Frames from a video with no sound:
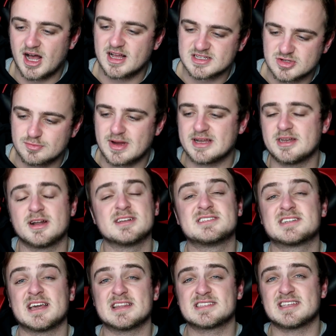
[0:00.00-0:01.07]
Arsenal, Man
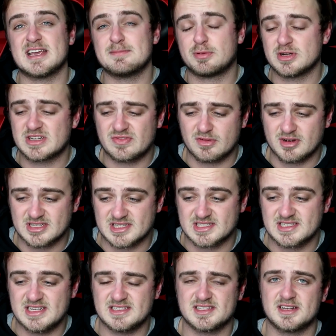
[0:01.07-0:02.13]
United to get the same points for the rest of
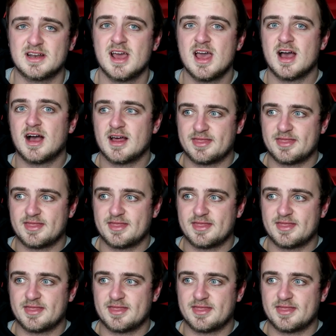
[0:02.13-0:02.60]
the season.